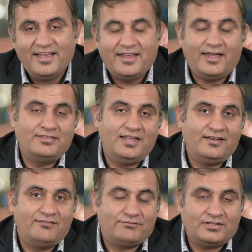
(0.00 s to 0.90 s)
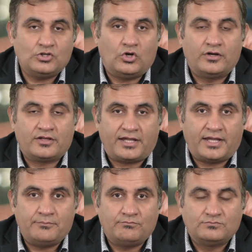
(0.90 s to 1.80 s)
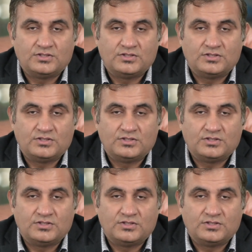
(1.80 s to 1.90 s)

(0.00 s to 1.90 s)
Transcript: And then when the order came,